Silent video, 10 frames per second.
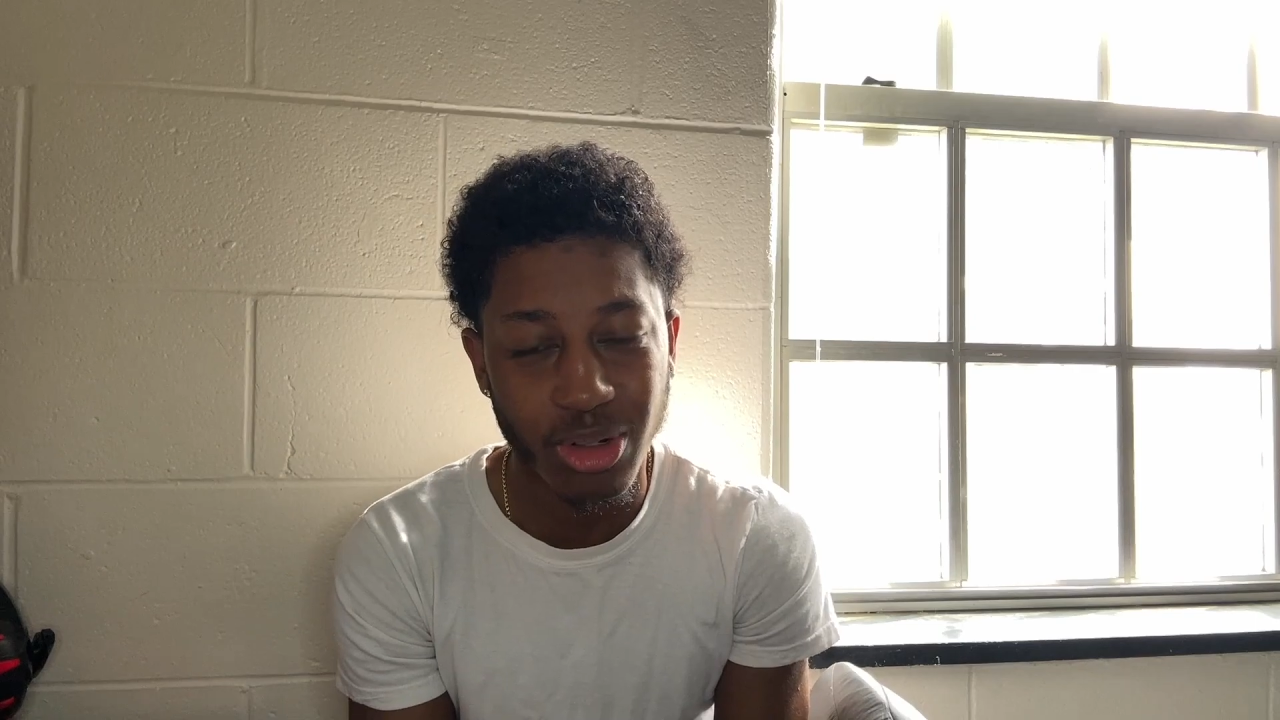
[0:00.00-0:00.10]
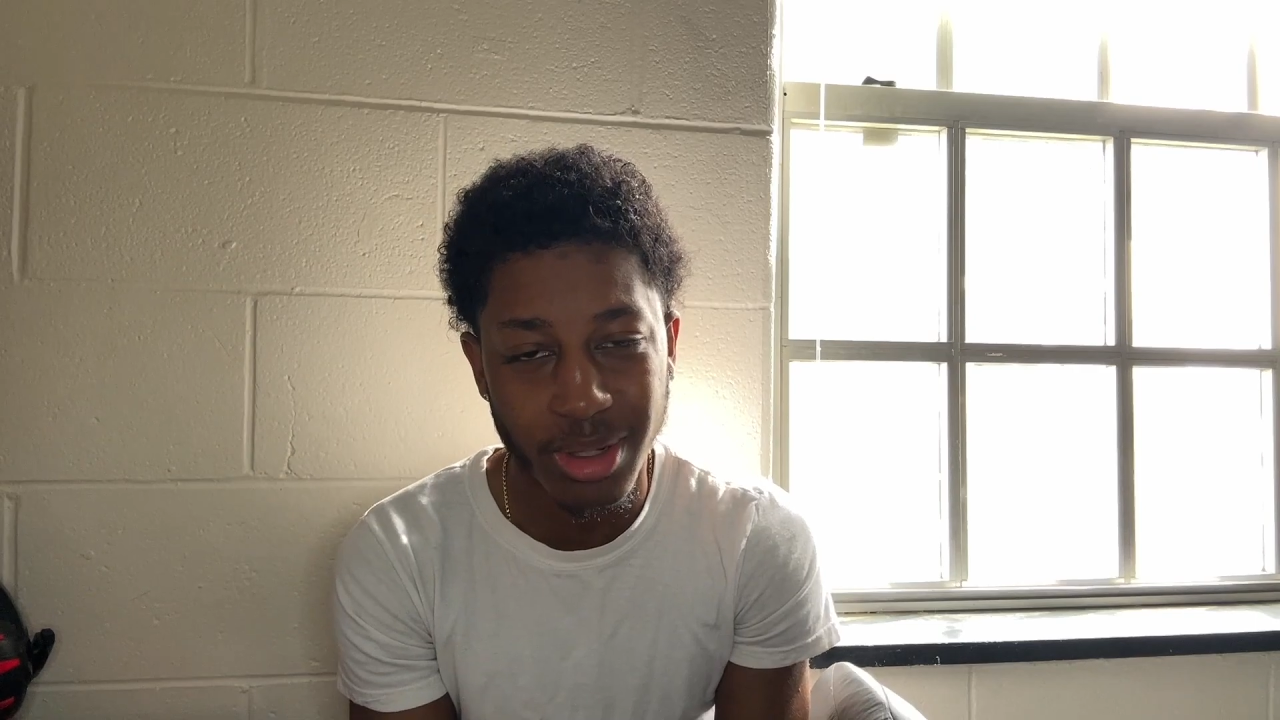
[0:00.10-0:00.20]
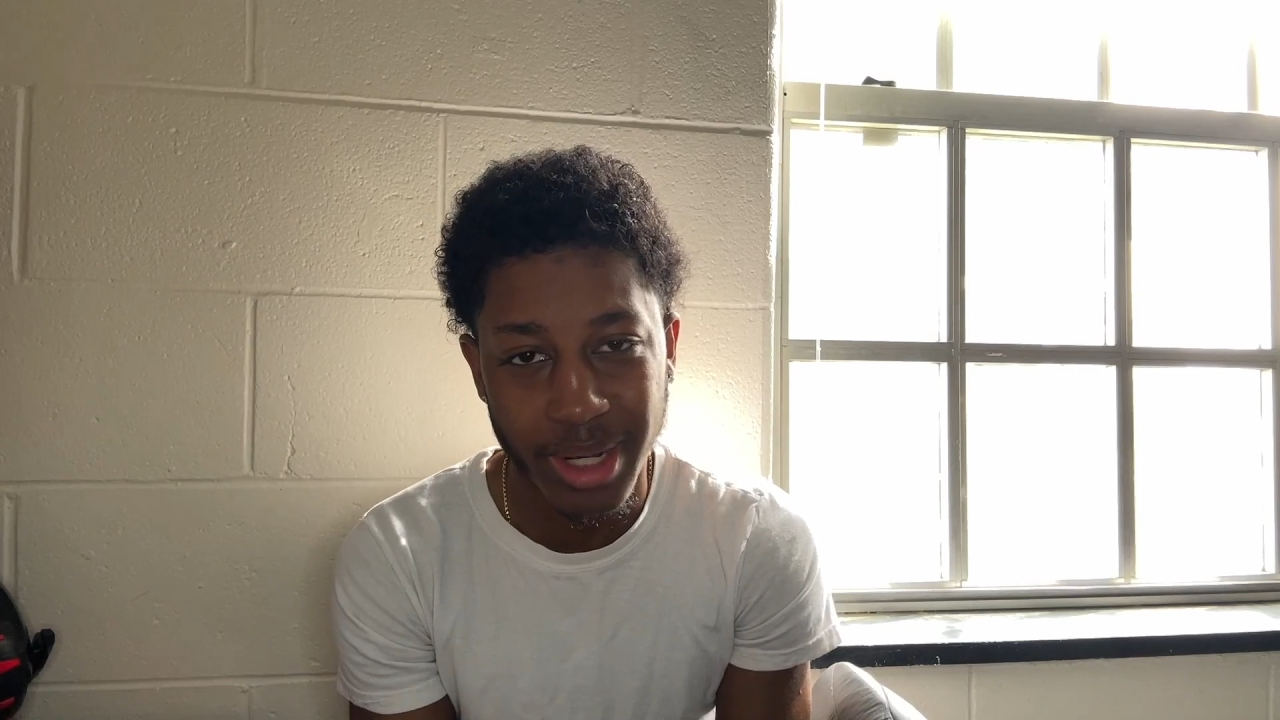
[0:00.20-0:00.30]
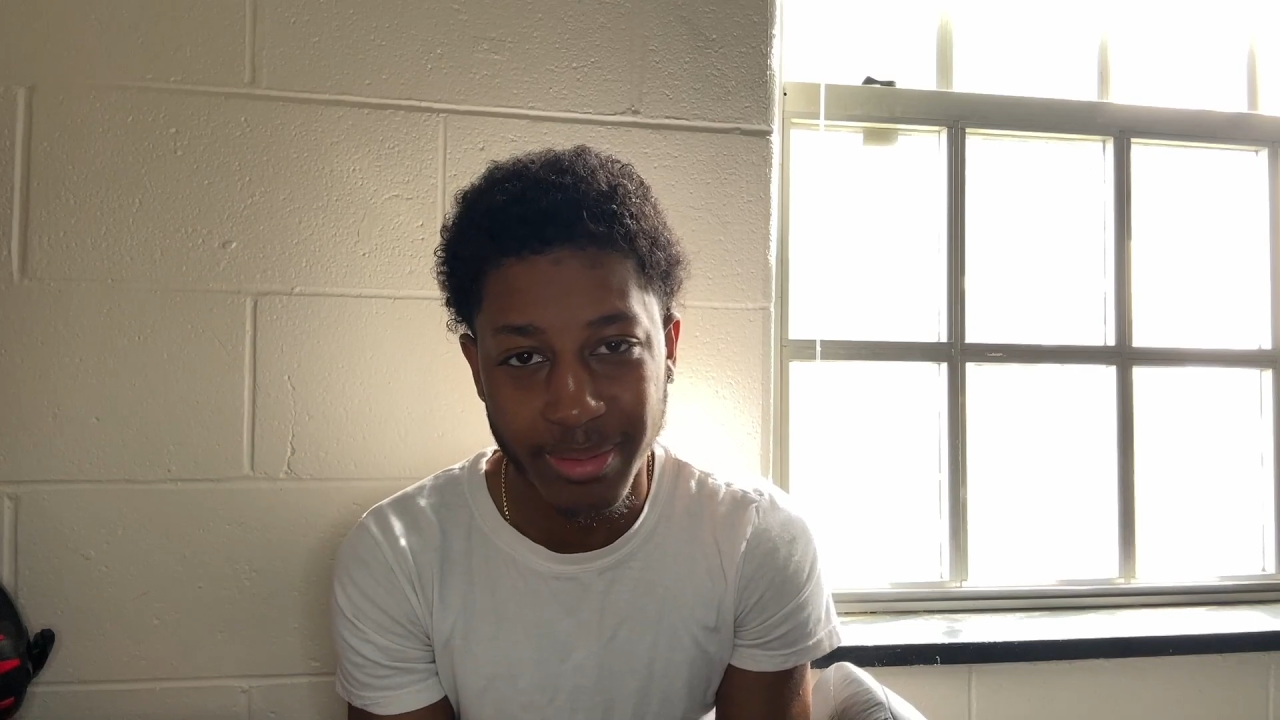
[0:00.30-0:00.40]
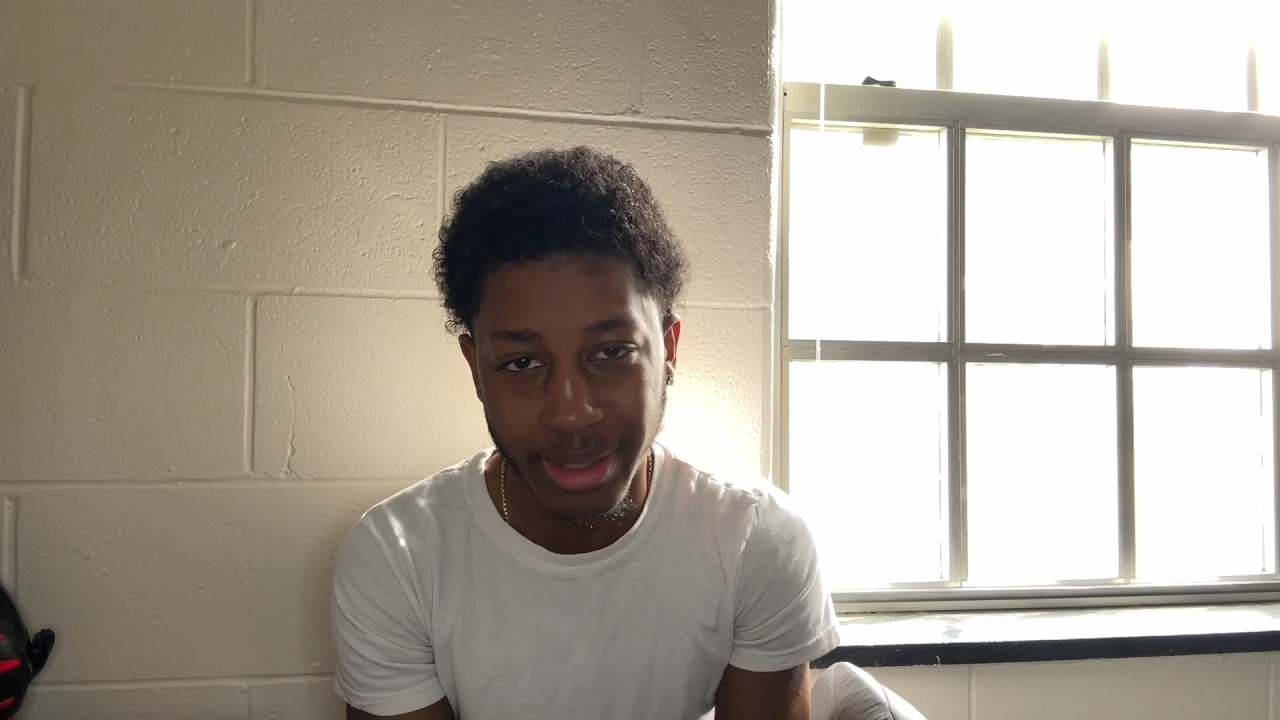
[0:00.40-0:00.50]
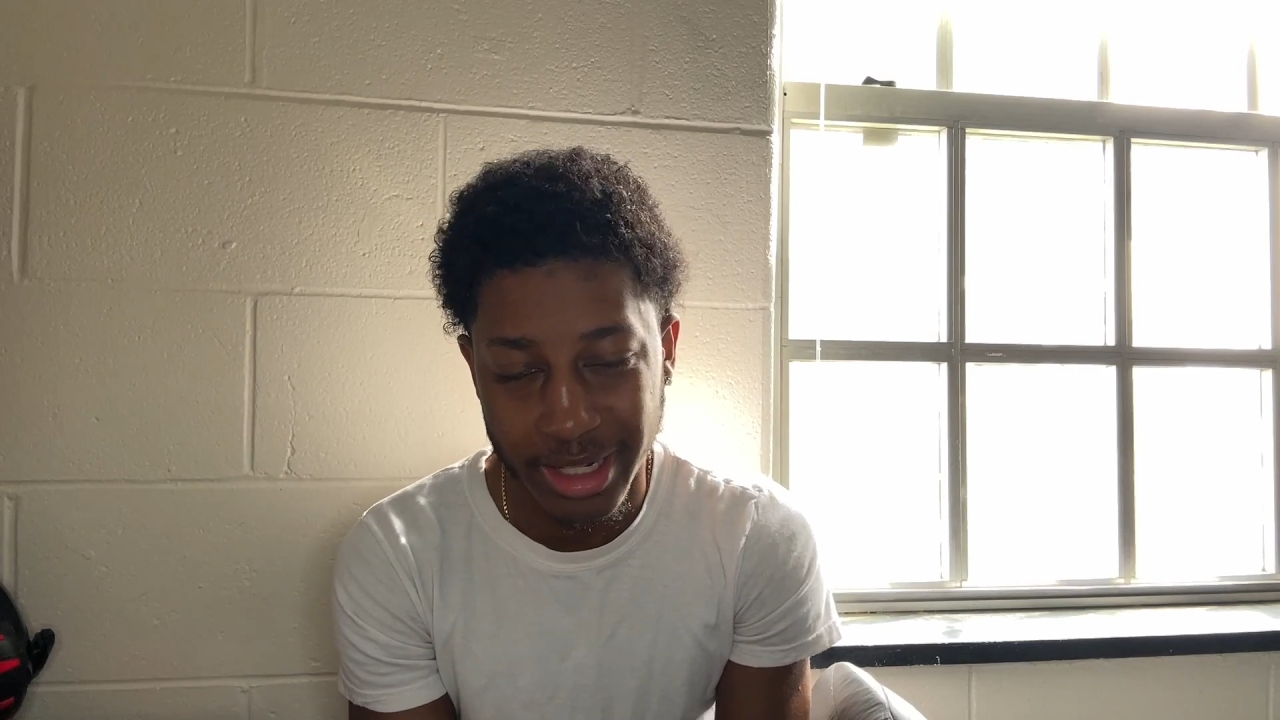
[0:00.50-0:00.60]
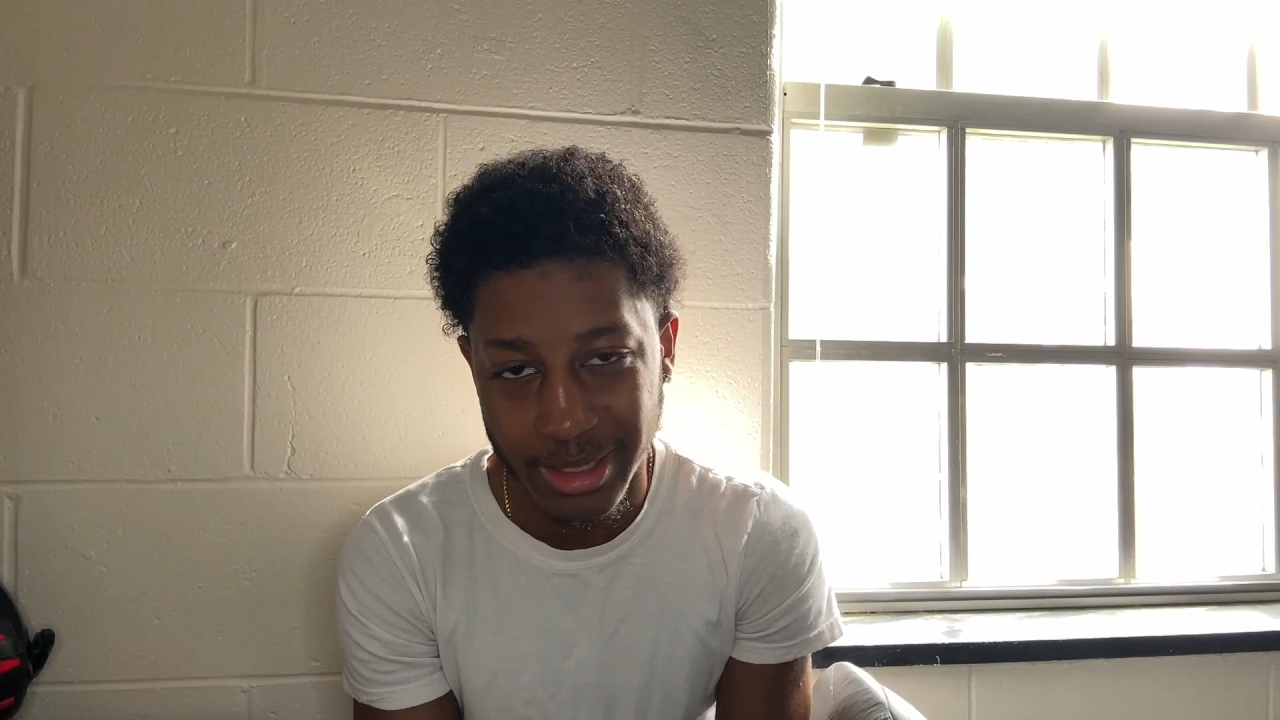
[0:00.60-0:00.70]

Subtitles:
who's the better player.